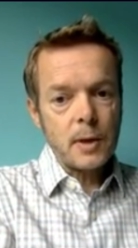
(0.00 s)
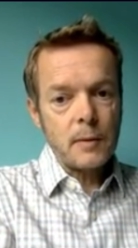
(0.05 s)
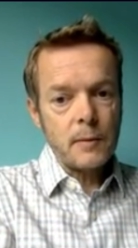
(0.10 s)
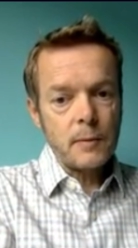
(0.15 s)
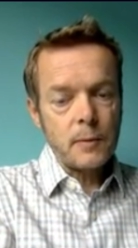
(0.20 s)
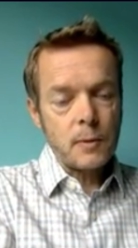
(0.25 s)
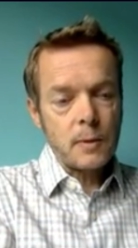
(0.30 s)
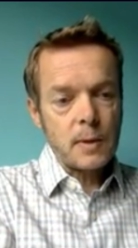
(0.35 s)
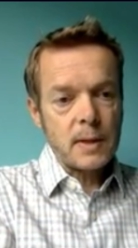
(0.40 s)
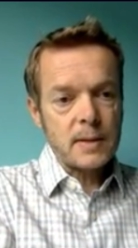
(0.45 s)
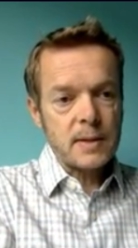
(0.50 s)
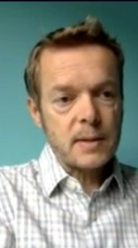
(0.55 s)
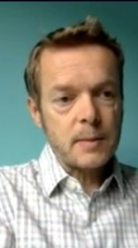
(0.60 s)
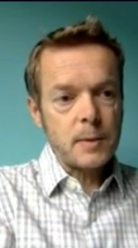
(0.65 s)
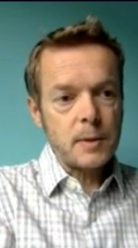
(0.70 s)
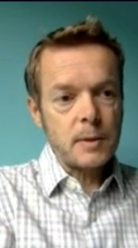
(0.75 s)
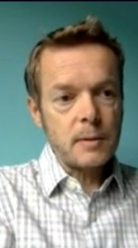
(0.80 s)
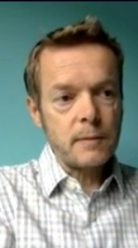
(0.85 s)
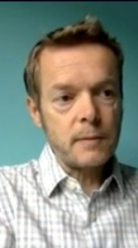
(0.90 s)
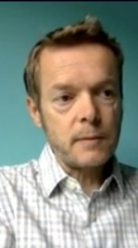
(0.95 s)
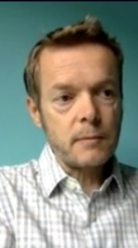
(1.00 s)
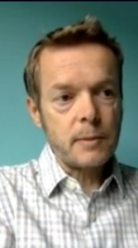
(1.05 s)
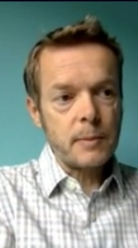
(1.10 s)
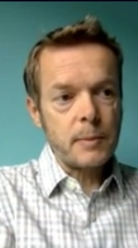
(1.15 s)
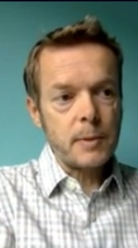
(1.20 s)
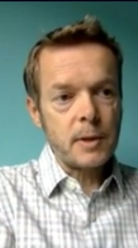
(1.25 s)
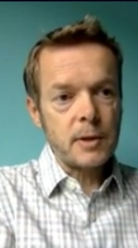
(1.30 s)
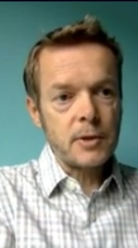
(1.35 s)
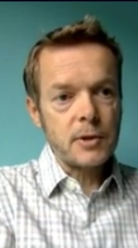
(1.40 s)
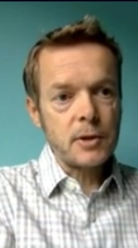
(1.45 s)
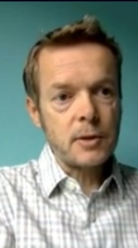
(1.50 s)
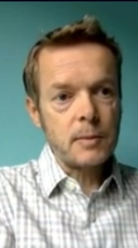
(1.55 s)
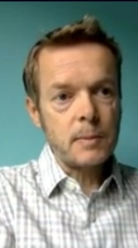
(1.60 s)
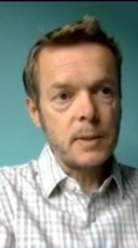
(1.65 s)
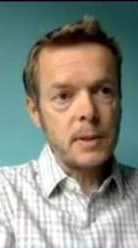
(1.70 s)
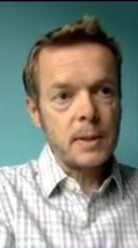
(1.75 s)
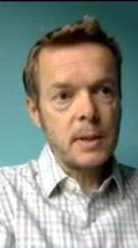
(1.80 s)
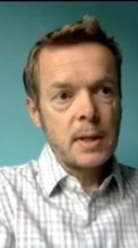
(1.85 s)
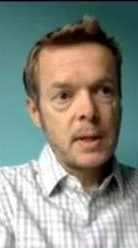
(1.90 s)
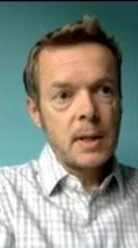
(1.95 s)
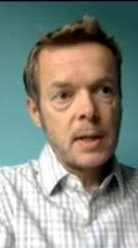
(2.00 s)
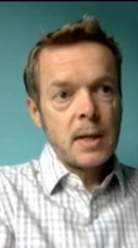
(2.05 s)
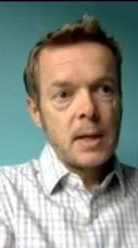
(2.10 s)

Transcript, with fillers: the overall estimate of the reproduction number,